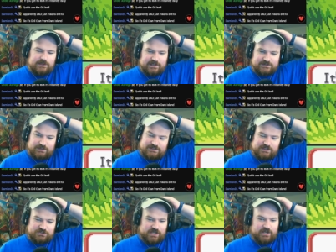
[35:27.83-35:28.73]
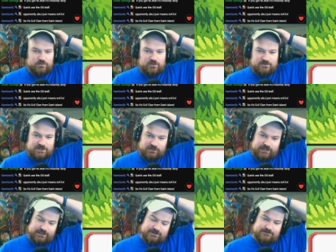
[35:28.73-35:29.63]
Yeah, so it looks like the shadow moves are,
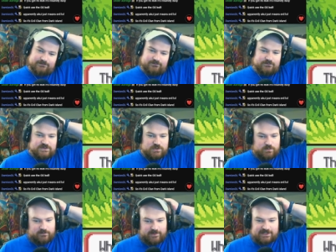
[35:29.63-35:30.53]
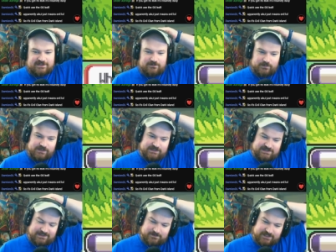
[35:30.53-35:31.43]
like, super effective, but it
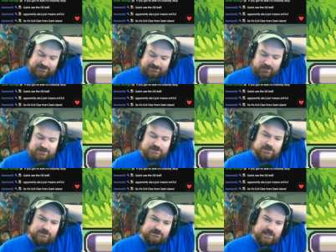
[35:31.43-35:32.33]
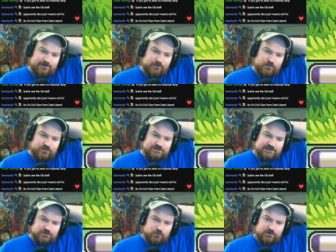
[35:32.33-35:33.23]
seems like it's not as good of a boost
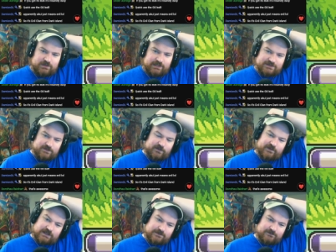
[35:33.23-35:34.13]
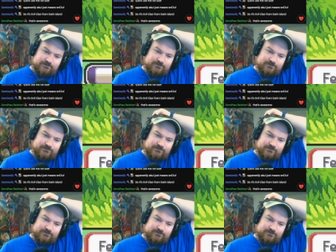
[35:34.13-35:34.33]
as normal, like, super effective.